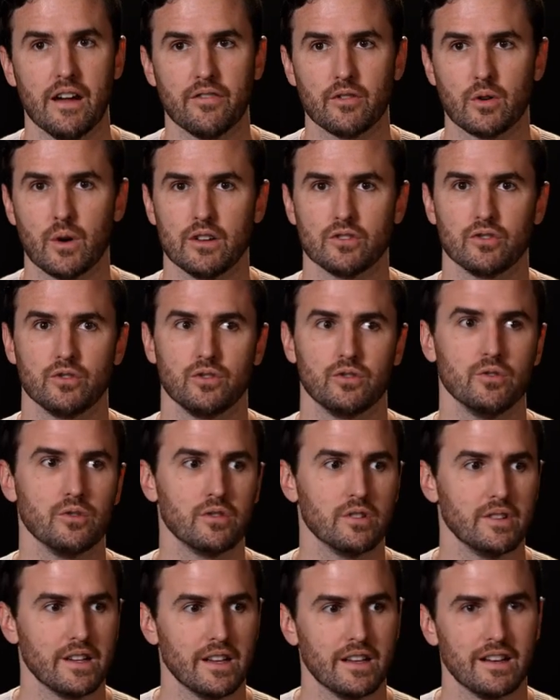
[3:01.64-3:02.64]
everywhere. I was
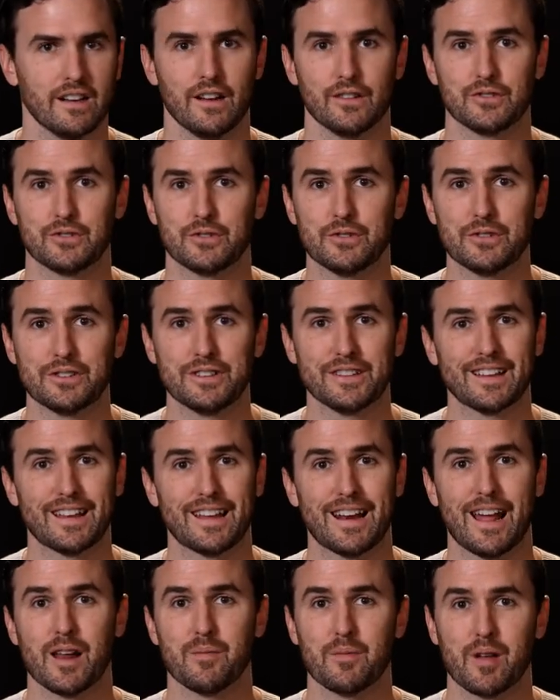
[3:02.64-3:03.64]
Googling it and I was Googling
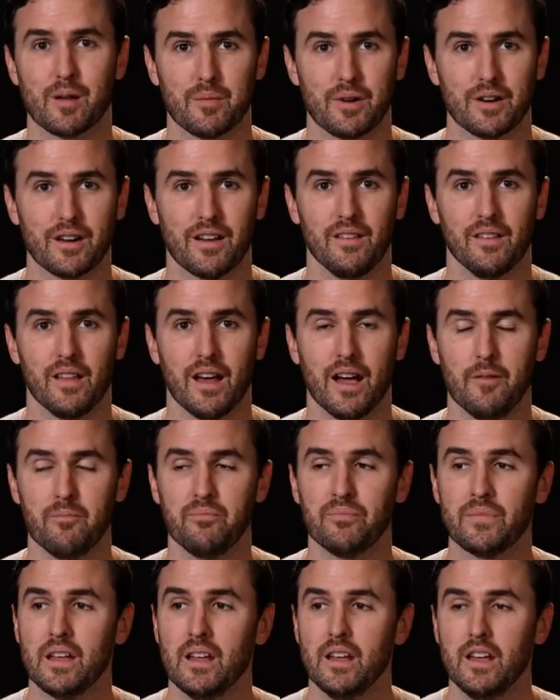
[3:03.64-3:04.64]
it, how to make money
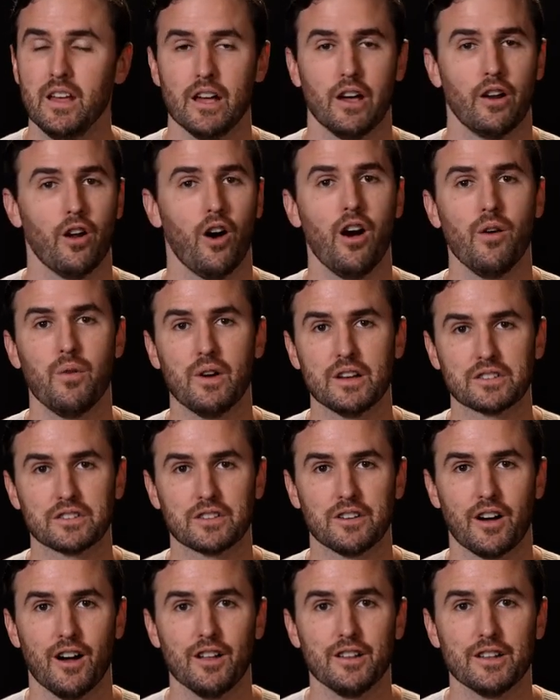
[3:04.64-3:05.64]
online. And all I
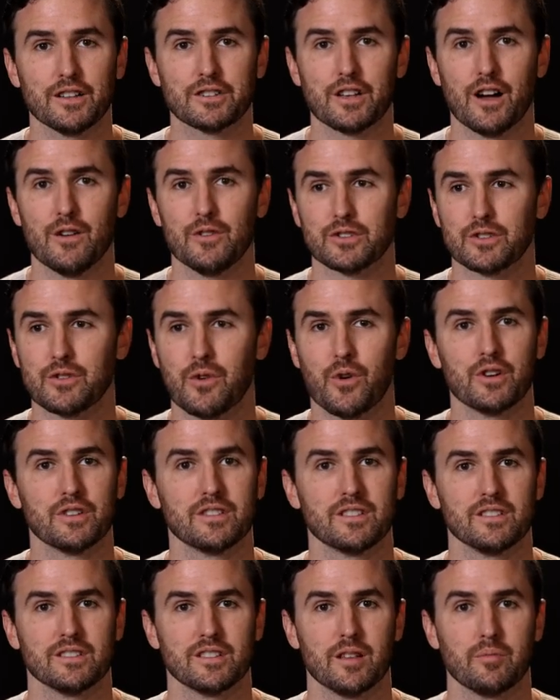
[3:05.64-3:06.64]
saw, all I saw was
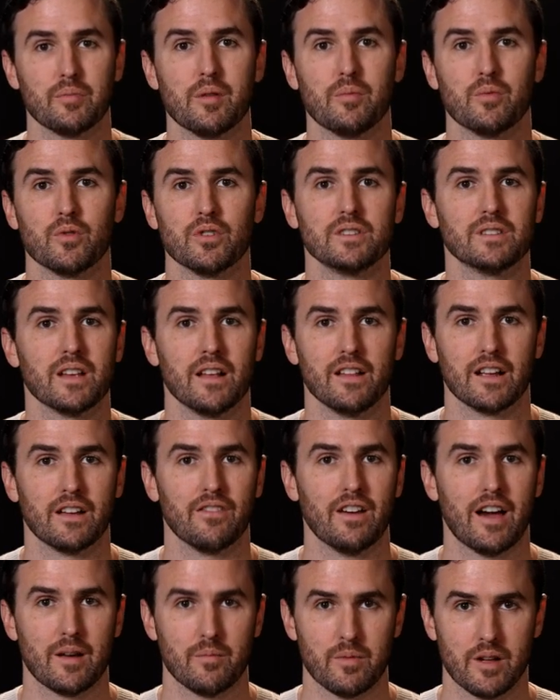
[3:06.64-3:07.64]
courses that people were selling
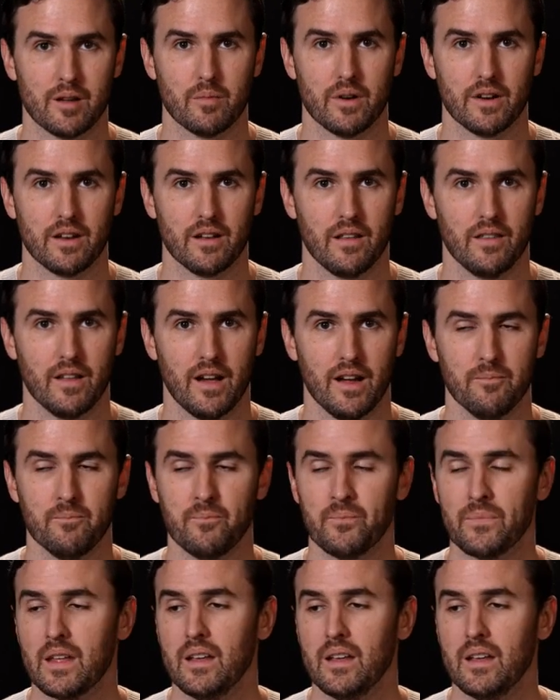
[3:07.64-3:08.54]
of how to make money online.